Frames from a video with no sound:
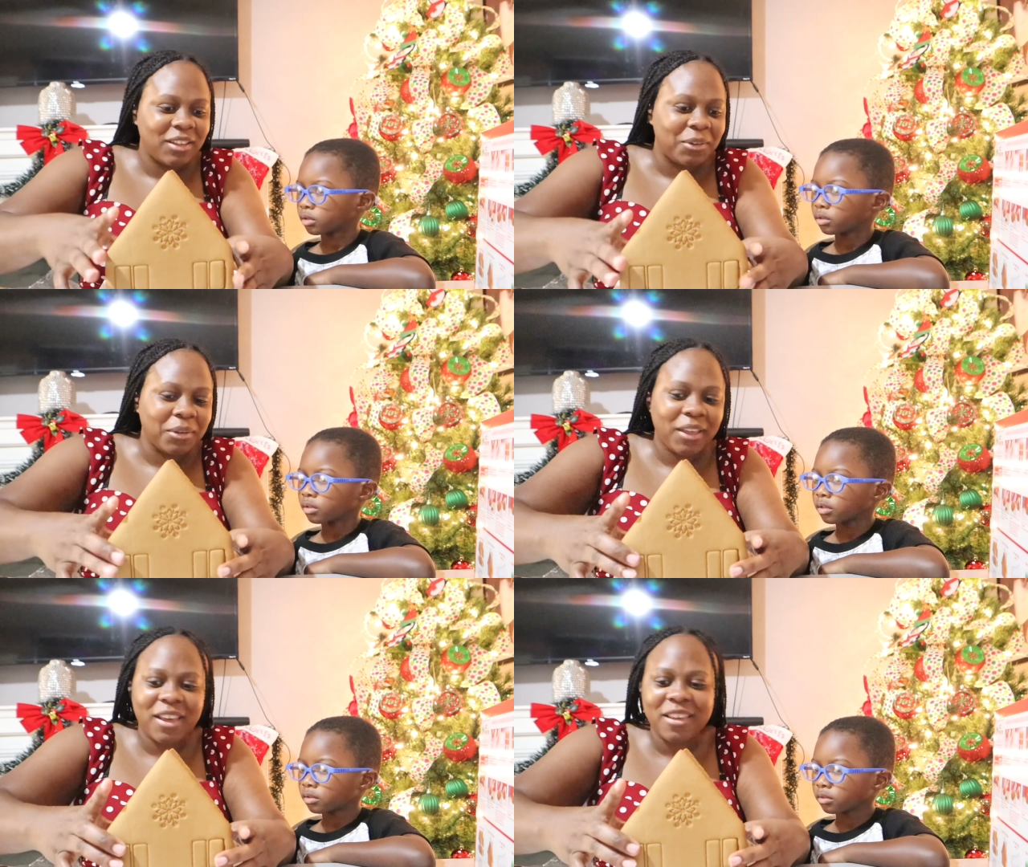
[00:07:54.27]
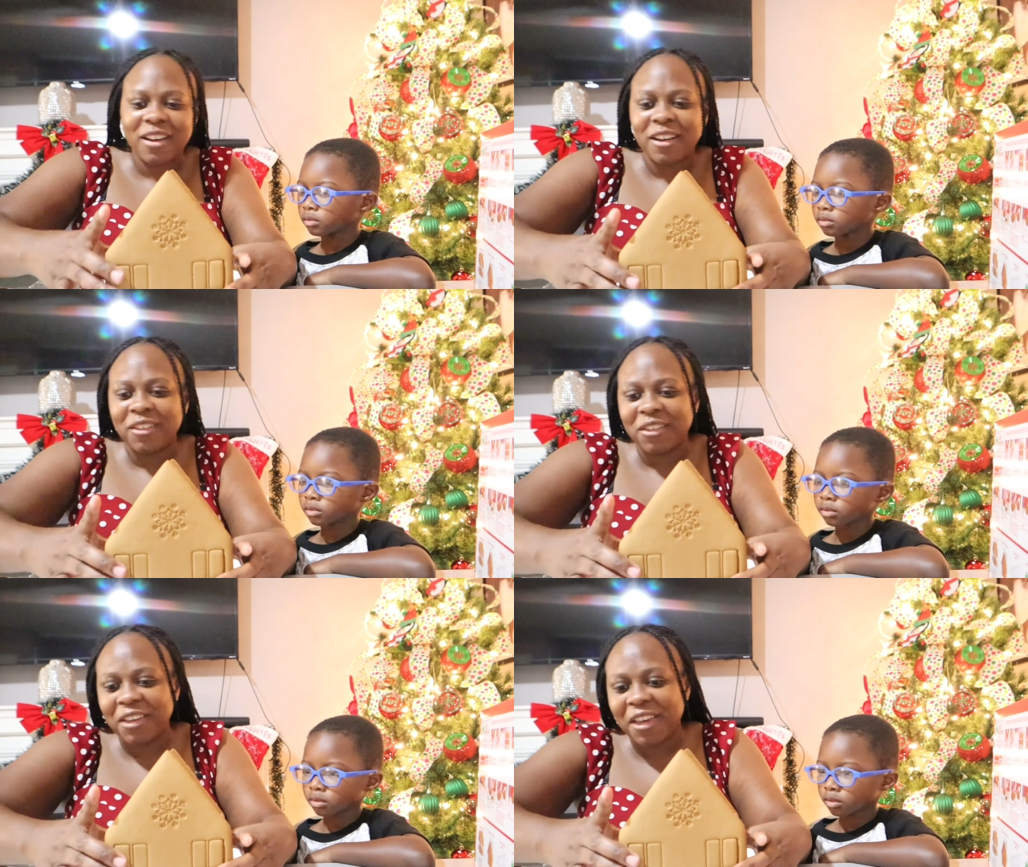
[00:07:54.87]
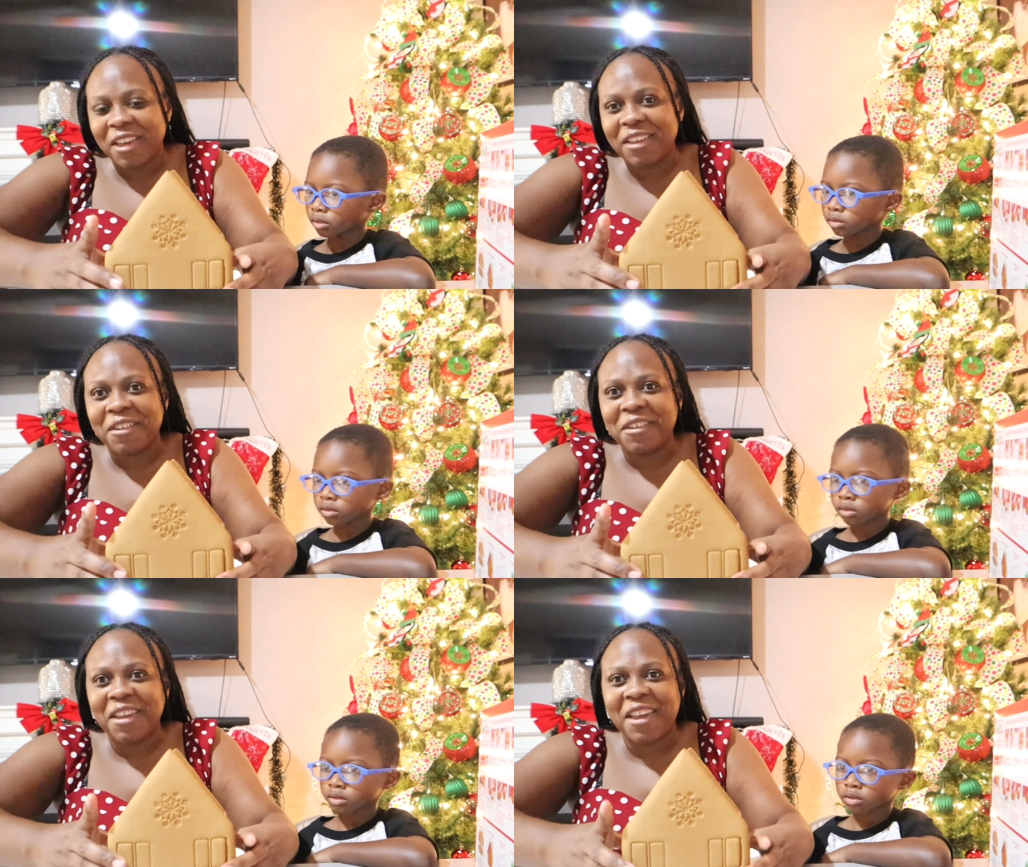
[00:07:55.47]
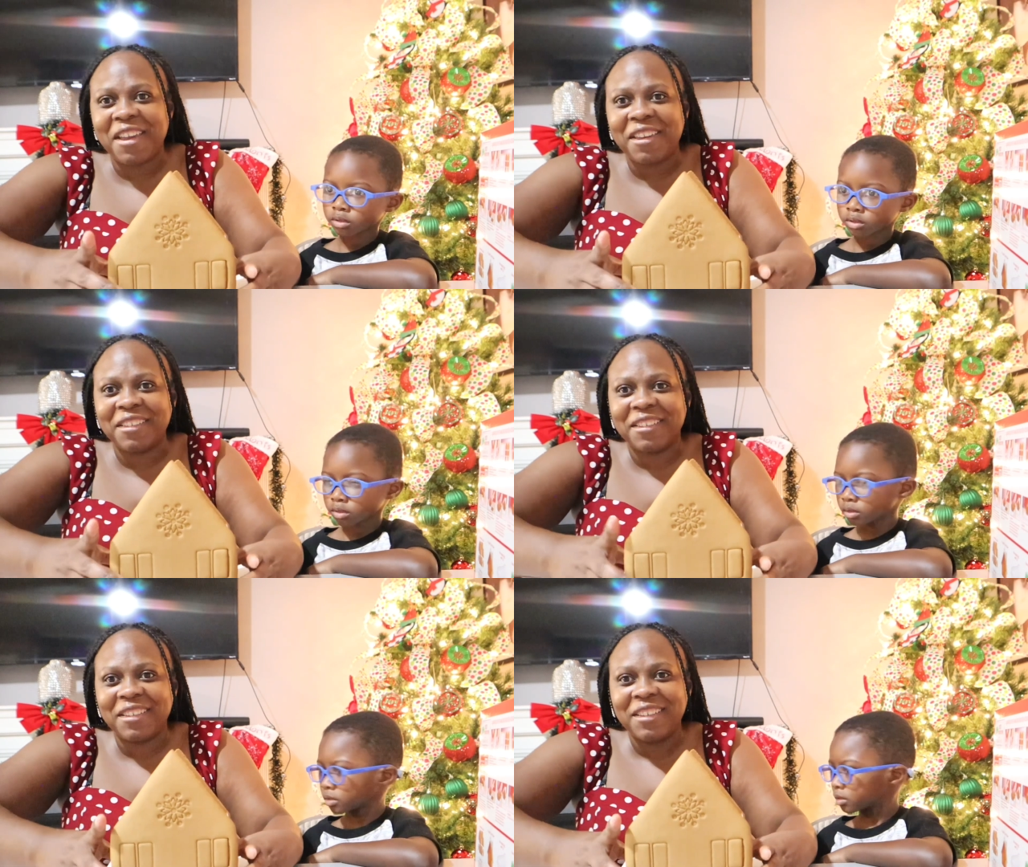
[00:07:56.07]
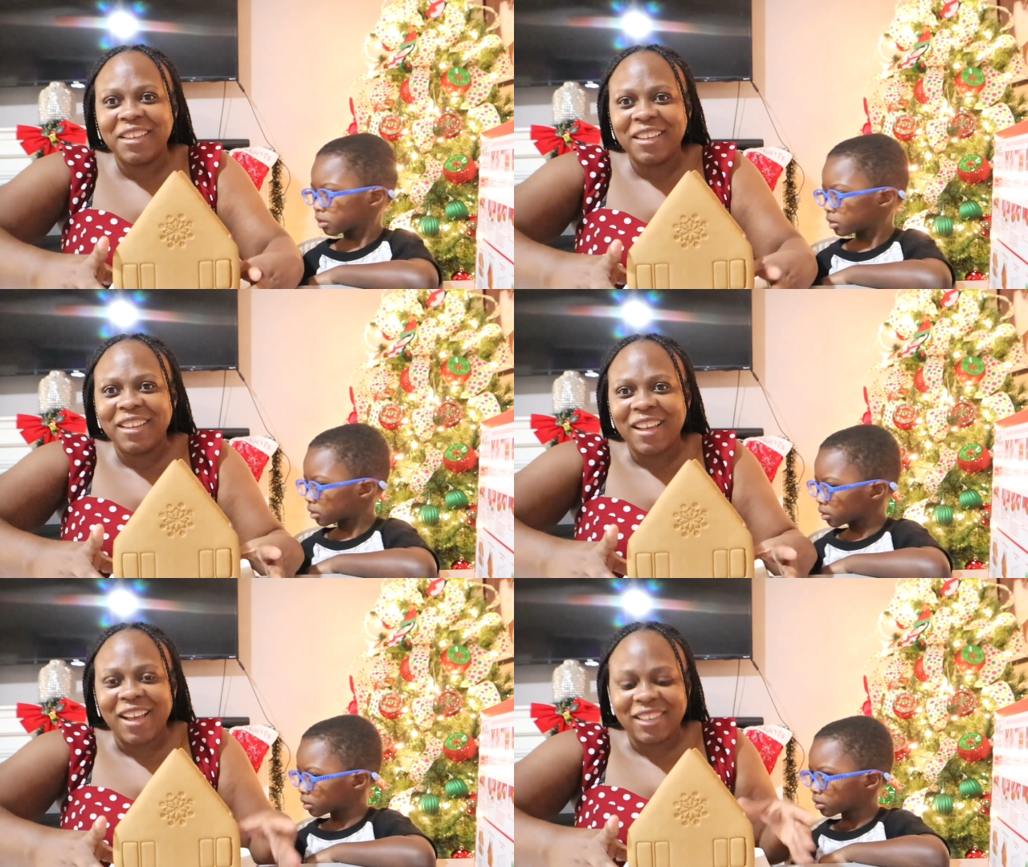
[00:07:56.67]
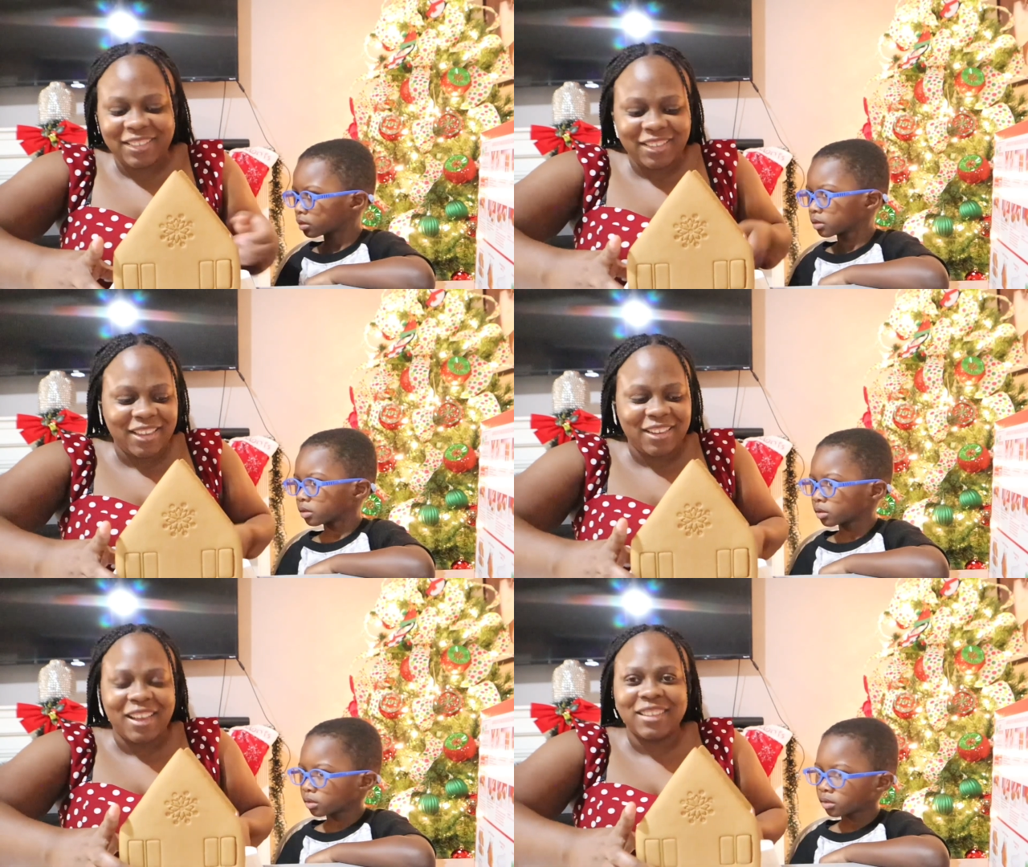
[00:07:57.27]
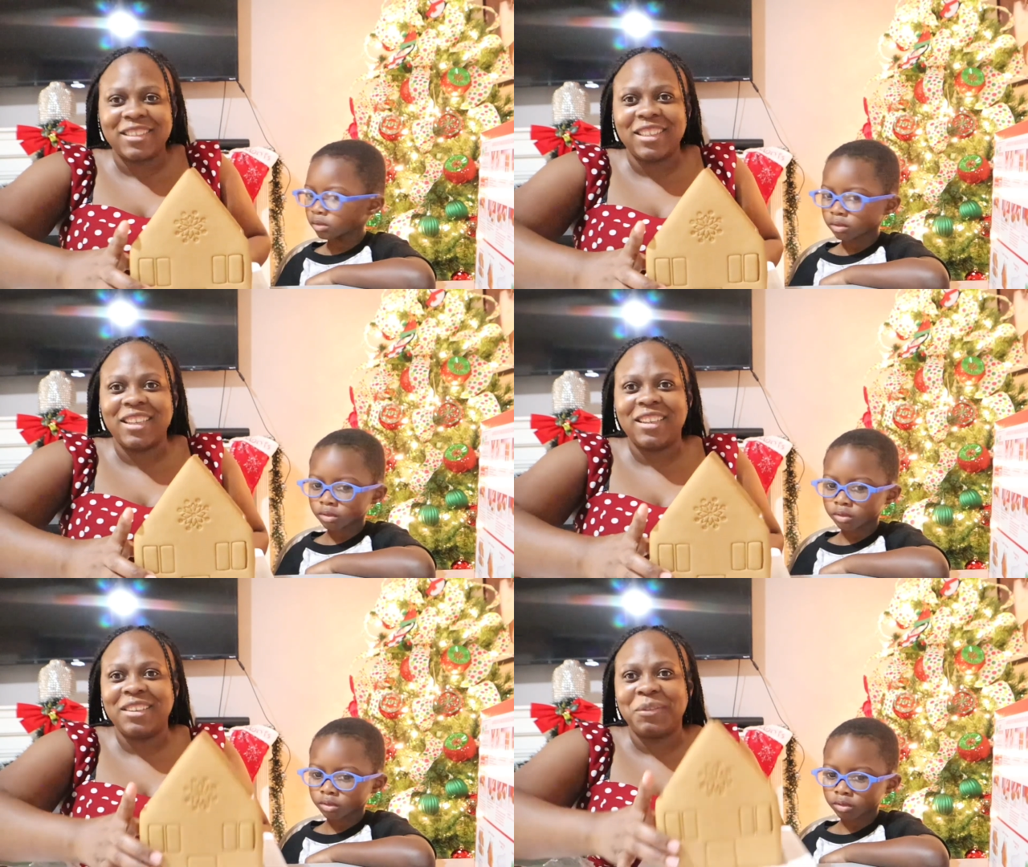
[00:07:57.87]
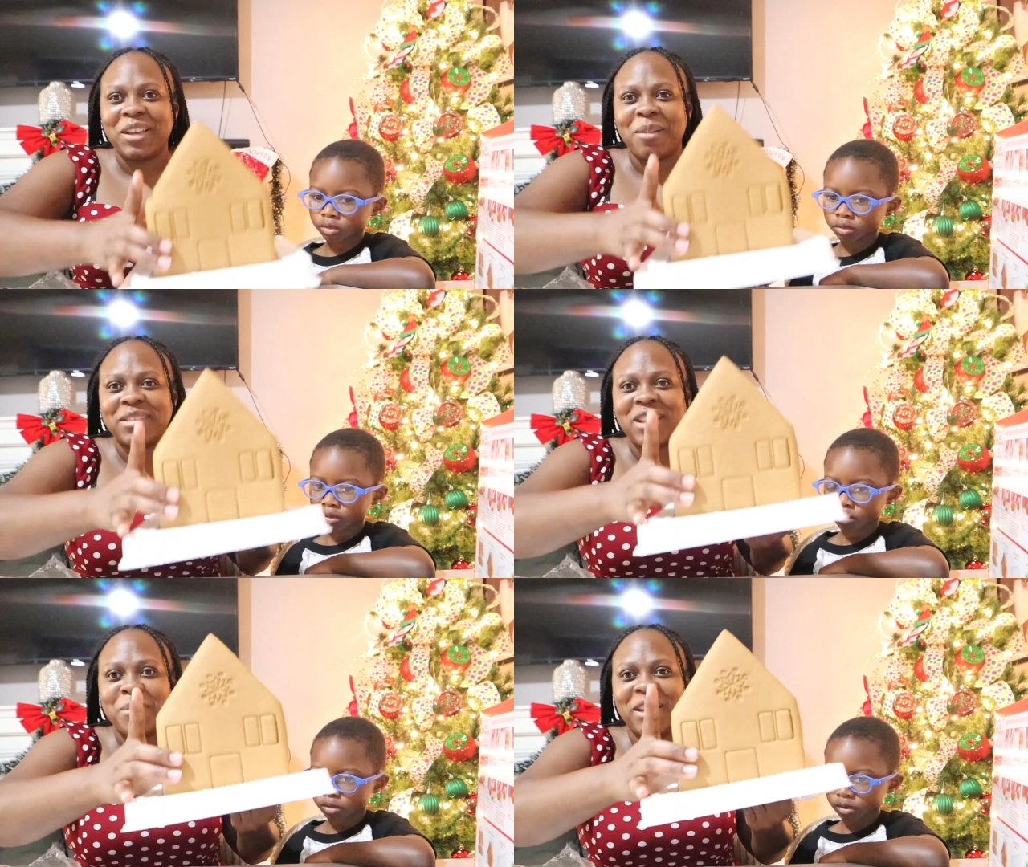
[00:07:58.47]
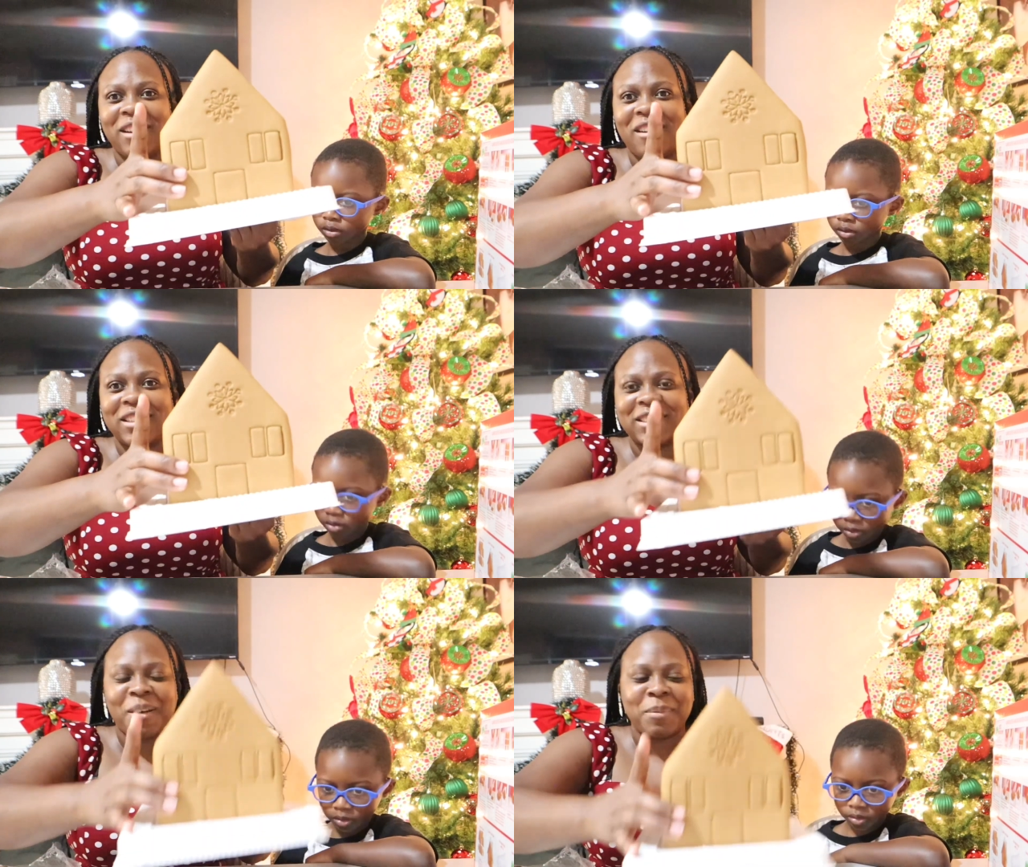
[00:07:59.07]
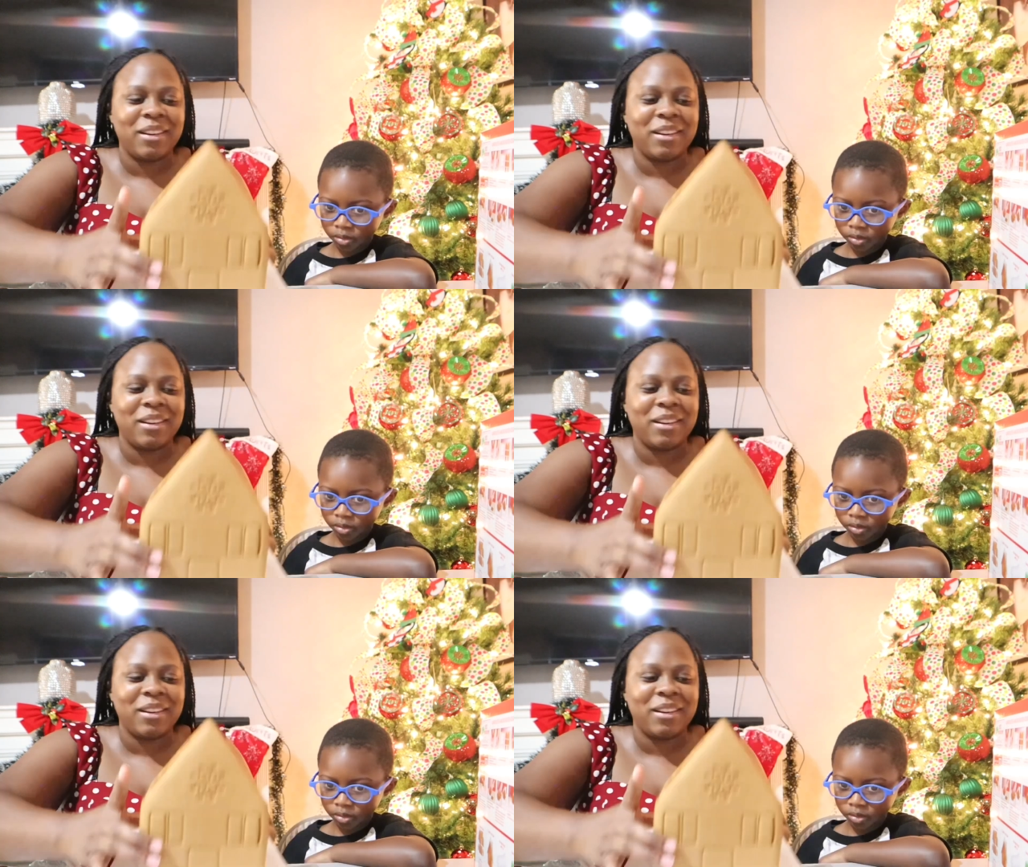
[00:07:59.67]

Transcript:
Speaker 1: Okay, y'all. Okay, okay. I see it. I see it. We co it's coming along. It's coming